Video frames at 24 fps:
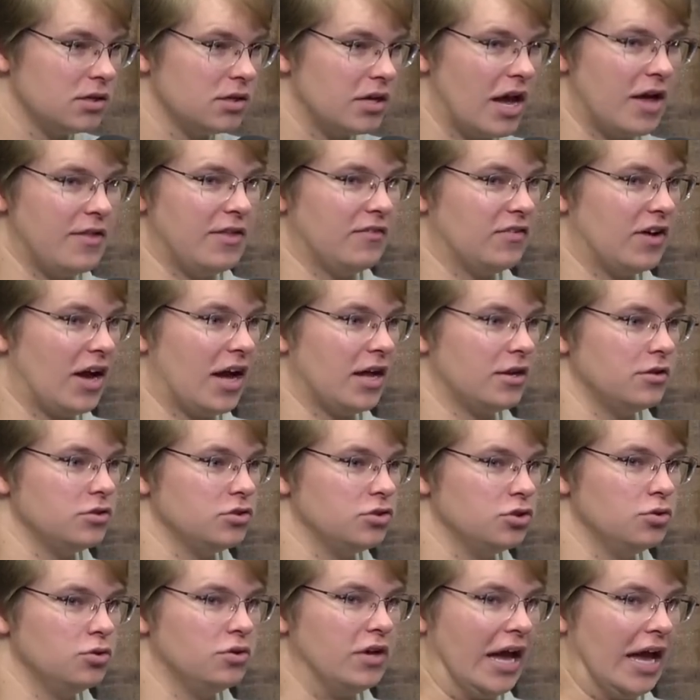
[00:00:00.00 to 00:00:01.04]
And they've got
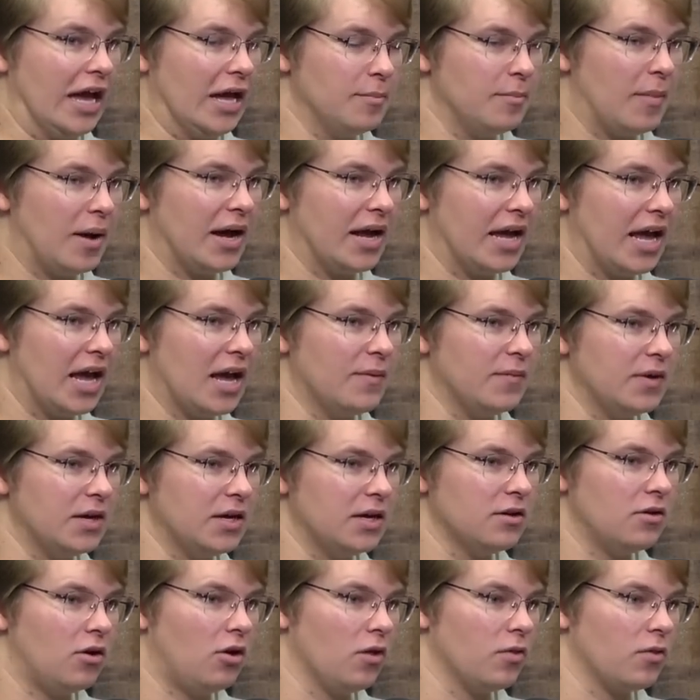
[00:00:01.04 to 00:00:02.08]
Duke and
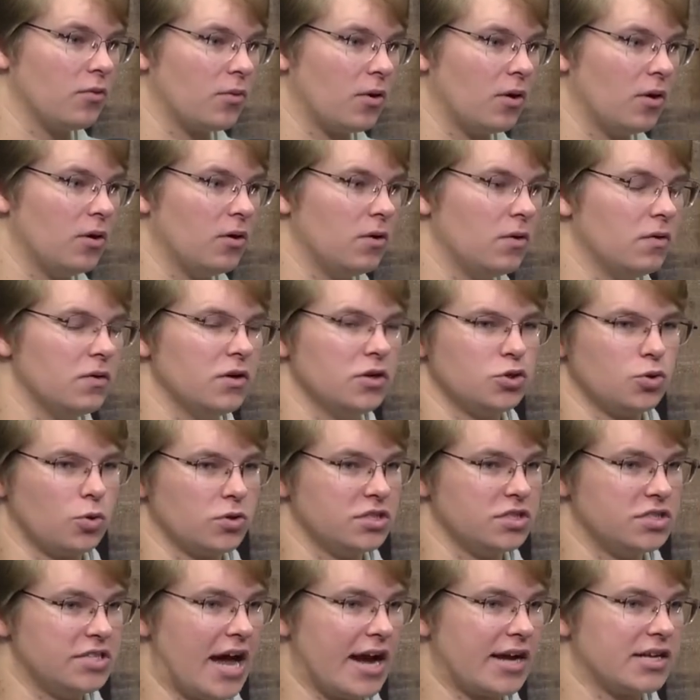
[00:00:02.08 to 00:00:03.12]
Miami on the road, a
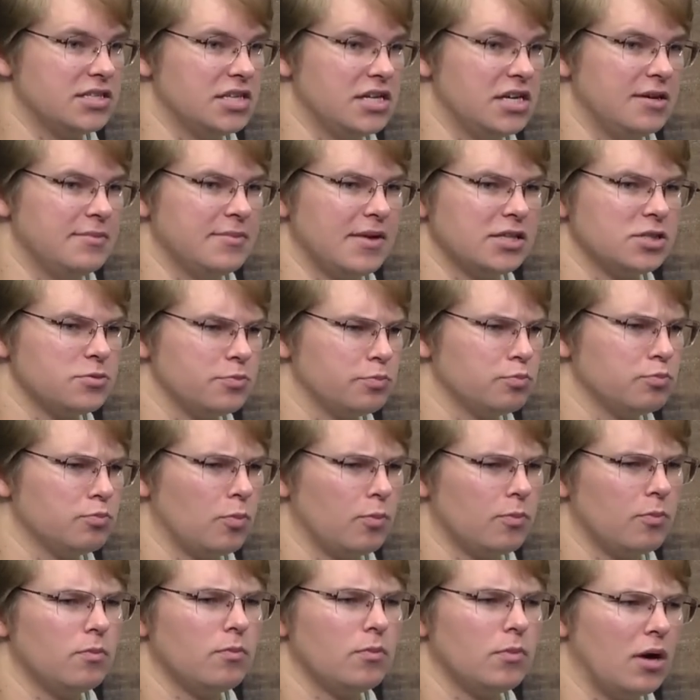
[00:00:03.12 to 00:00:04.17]
Georgia Tech team that's
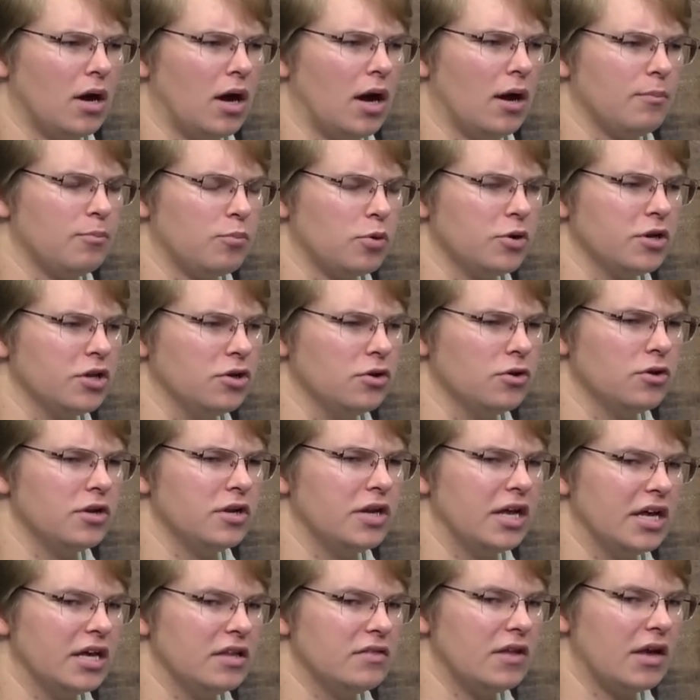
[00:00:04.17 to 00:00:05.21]
pretty
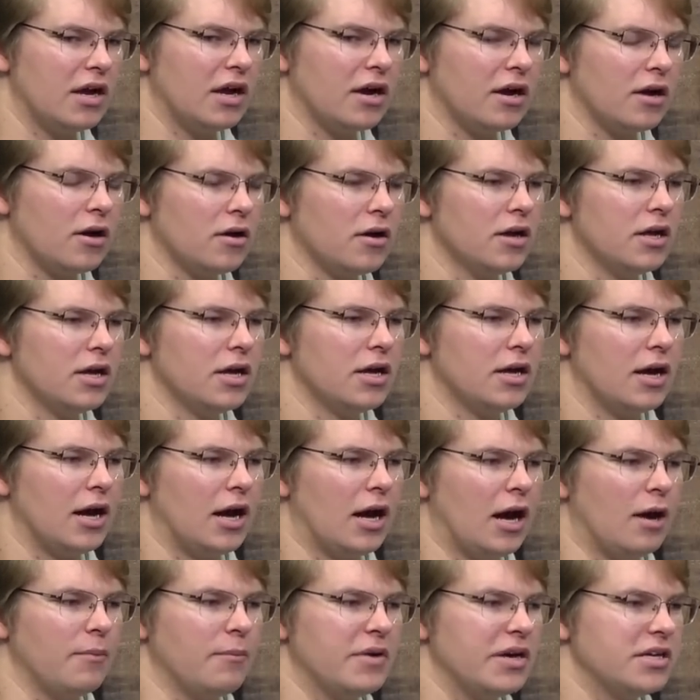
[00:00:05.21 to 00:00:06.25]
good in there.
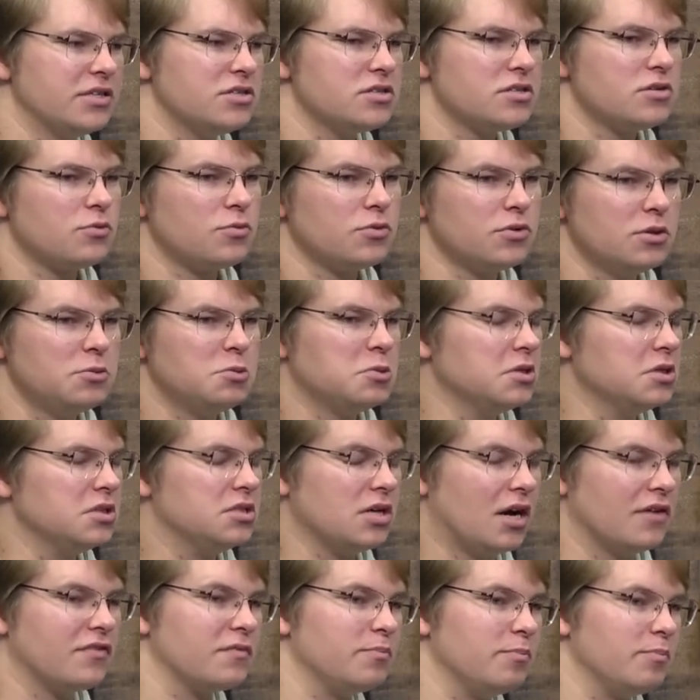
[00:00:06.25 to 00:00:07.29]
It's just a really, really
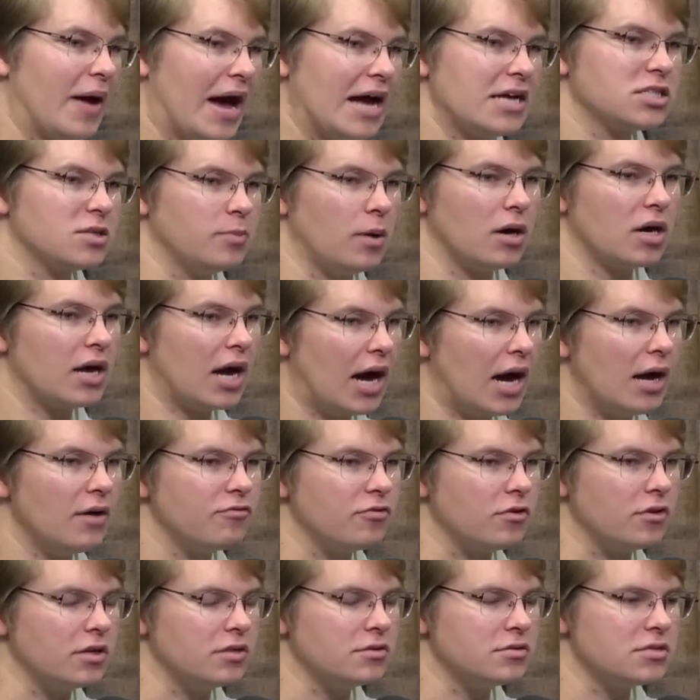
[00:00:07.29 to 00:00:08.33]
tough basketball
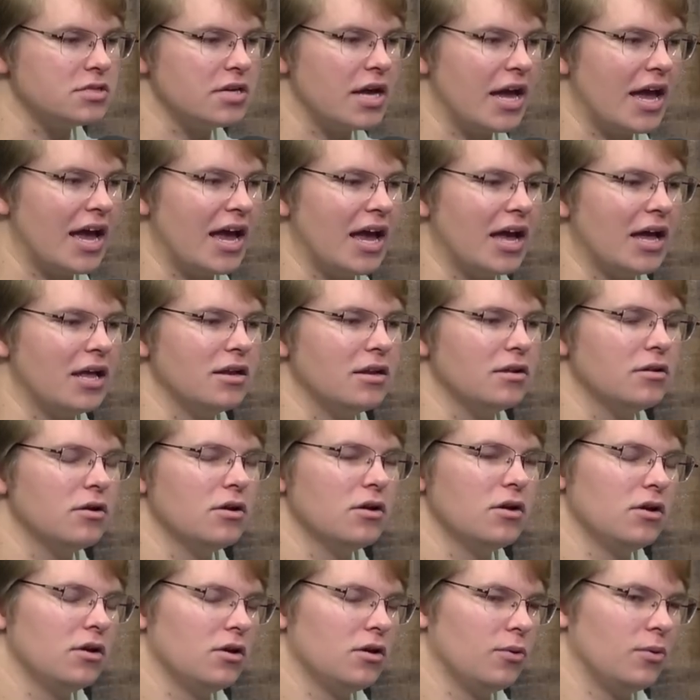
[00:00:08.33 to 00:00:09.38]
conference. And
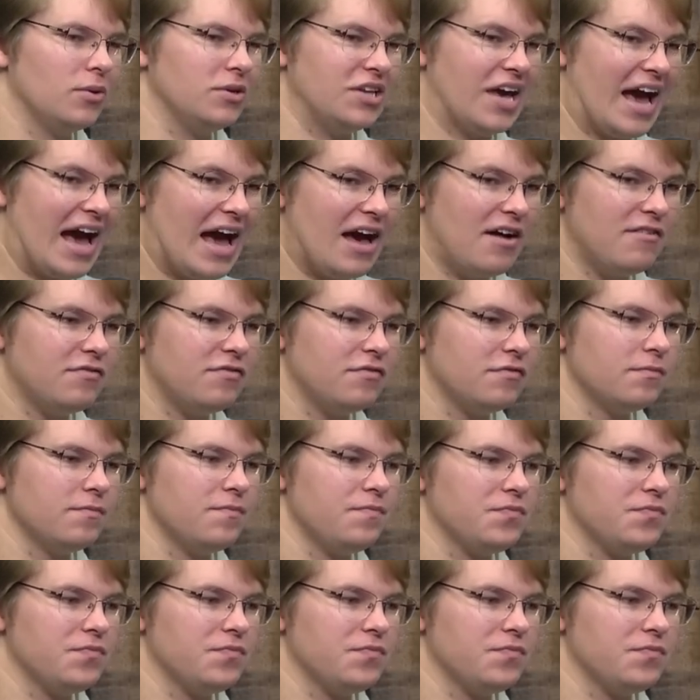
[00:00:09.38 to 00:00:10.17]
when you have